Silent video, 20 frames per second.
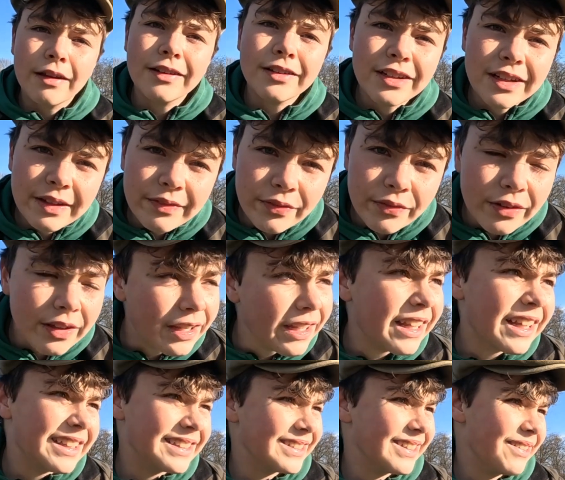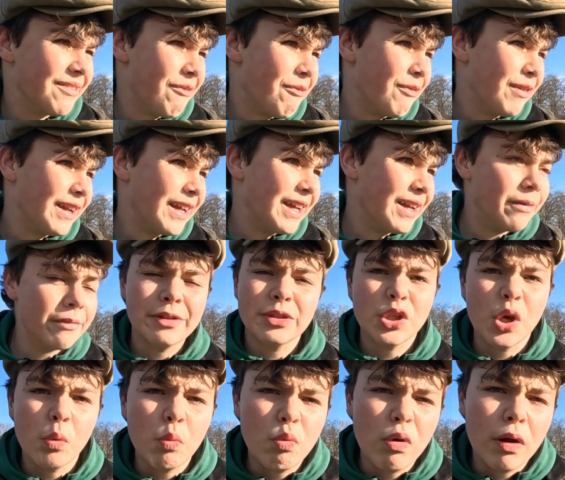just in case I ever forget,
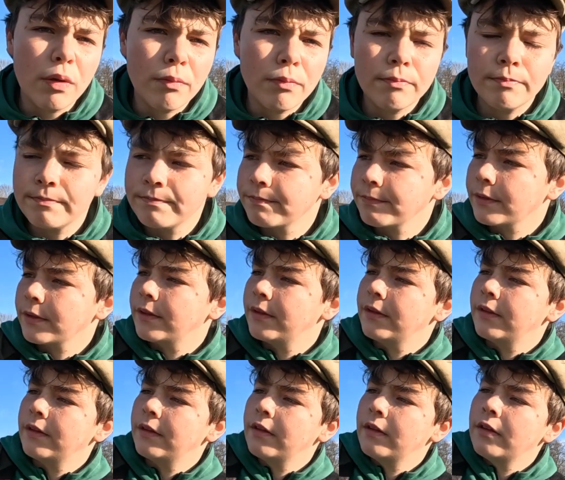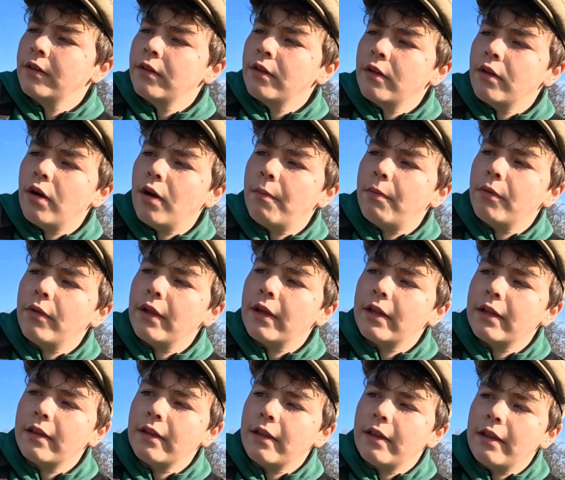which I won't. I'll put
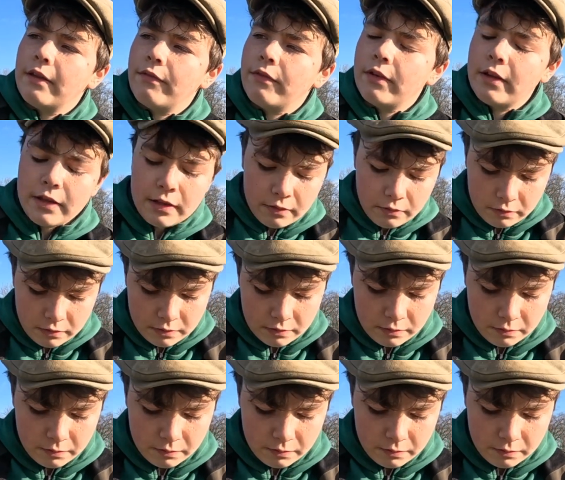that there for now.